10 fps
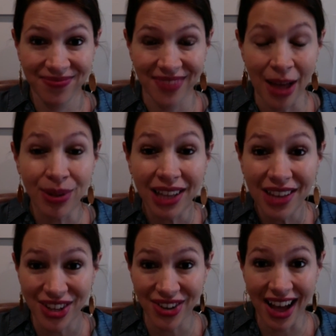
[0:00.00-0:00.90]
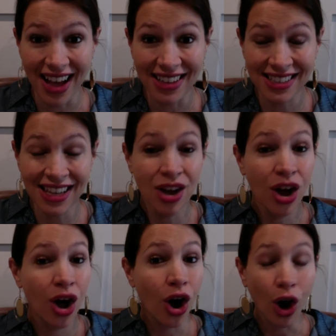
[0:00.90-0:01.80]
I believe in you guys.
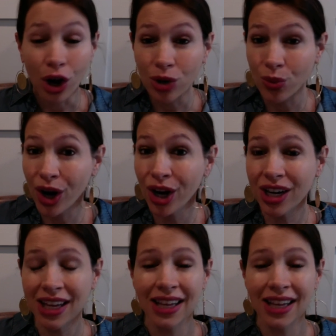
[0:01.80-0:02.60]
Hard work,